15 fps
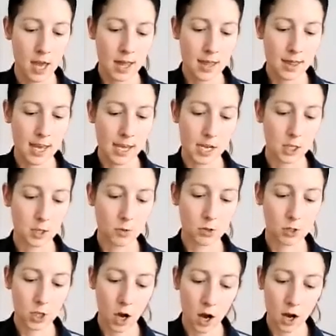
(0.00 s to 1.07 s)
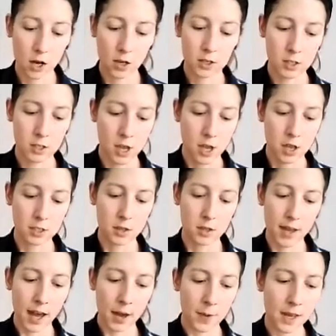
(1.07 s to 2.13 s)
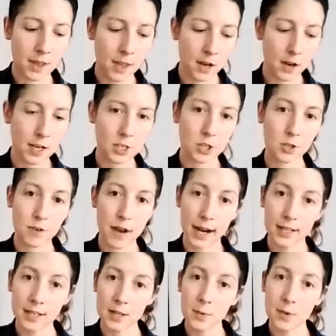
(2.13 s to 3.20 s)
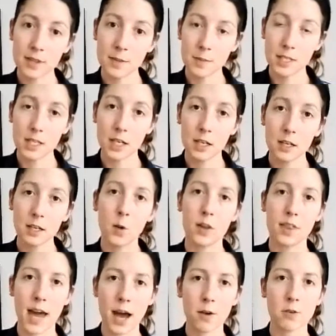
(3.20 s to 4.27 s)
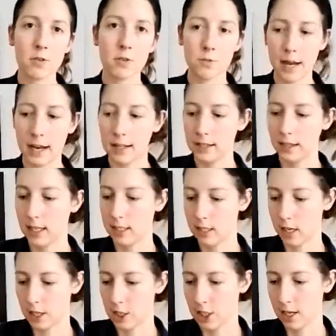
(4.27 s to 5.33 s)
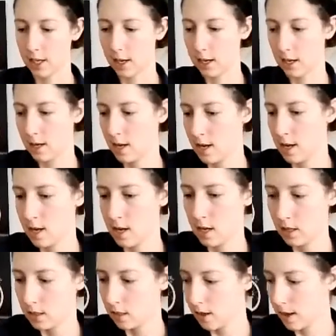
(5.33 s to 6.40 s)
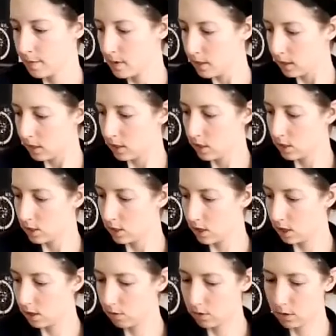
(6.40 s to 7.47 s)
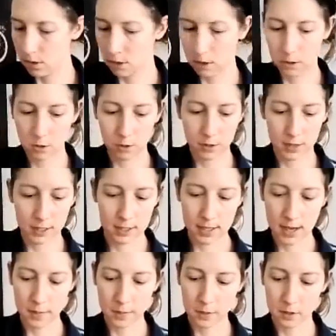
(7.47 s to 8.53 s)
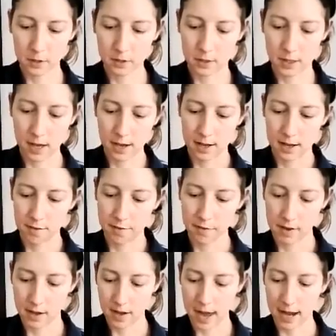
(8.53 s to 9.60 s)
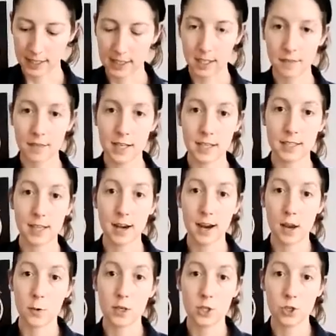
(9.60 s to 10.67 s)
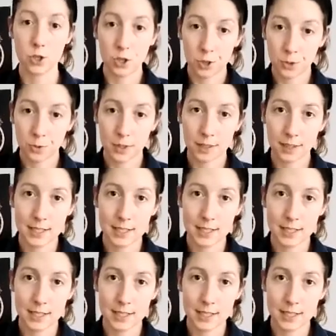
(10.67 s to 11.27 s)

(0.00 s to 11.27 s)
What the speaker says: they can use tongs. So that way they're interacting with the material without directly touching it. So I'm just going to show two examples of activities that I would do with the